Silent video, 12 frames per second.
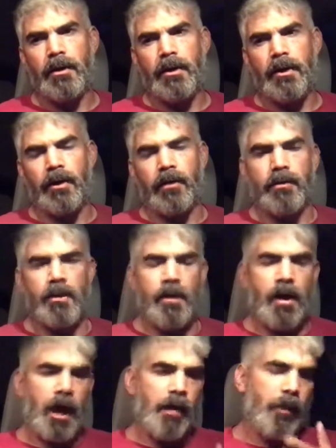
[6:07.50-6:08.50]
You know,
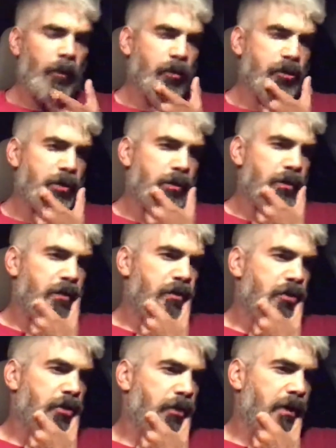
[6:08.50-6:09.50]
I remember she would
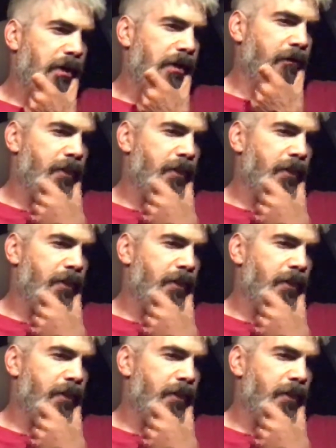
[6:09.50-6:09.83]
give